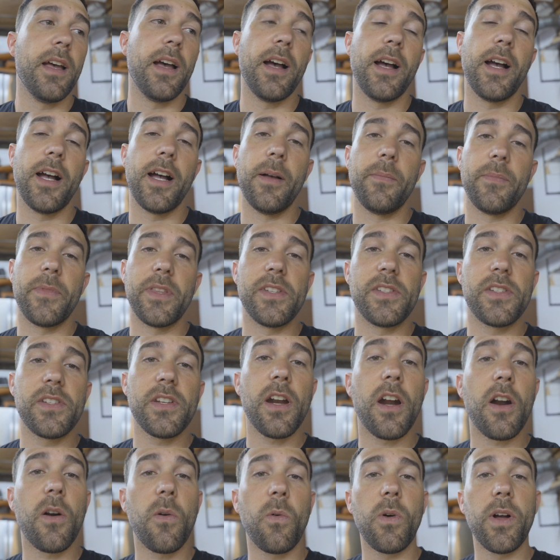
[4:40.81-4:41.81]
Um, the
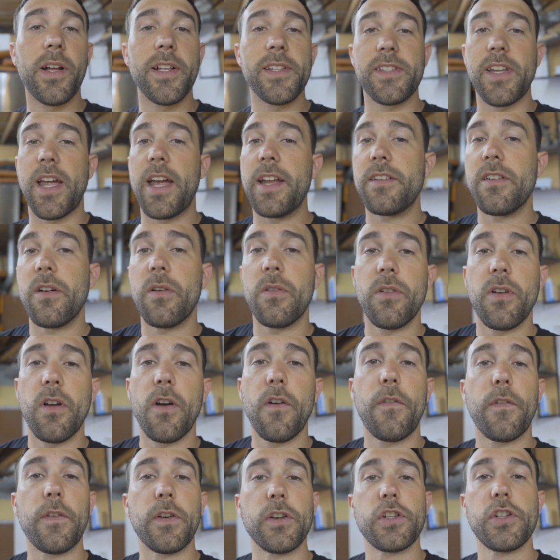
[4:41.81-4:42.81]
ZR1s, I don't
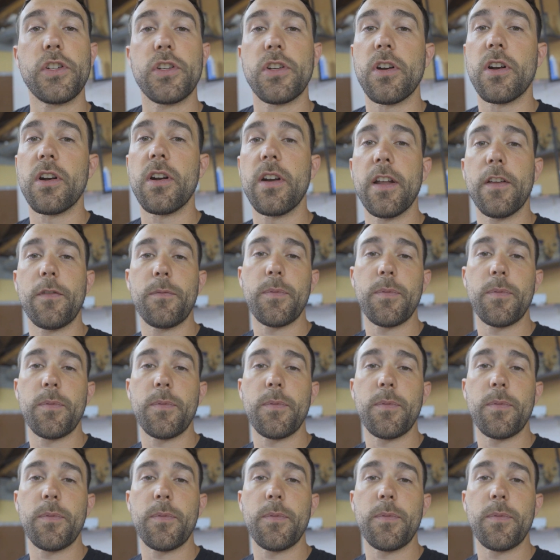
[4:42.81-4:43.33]
know for sure